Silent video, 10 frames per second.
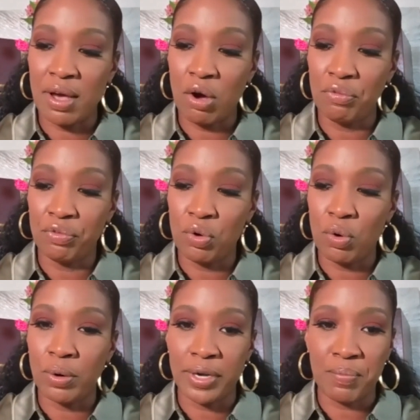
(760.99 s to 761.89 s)
helpful
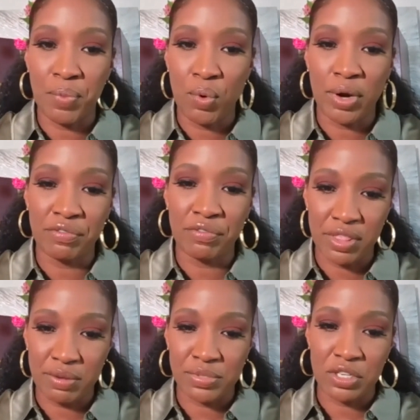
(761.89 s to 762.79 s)
or important for
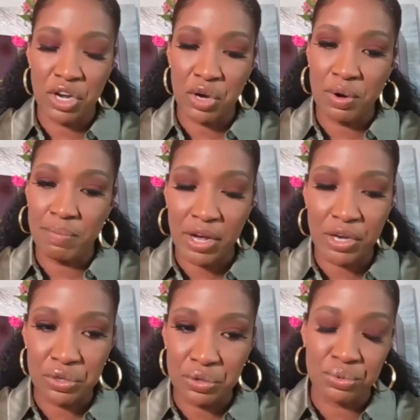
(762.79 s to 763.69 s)
them to know
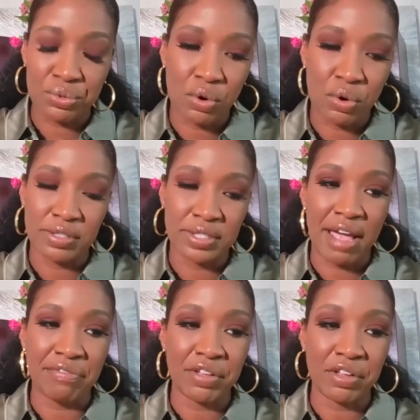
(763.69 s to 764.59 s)
about you or your
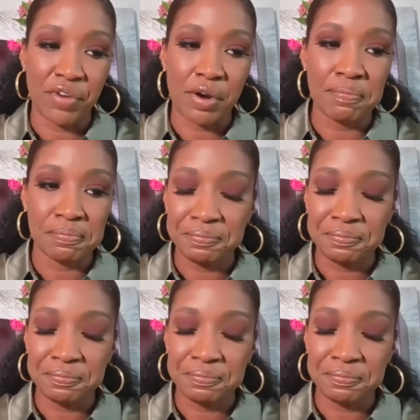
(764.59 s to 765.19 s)
staffing firm?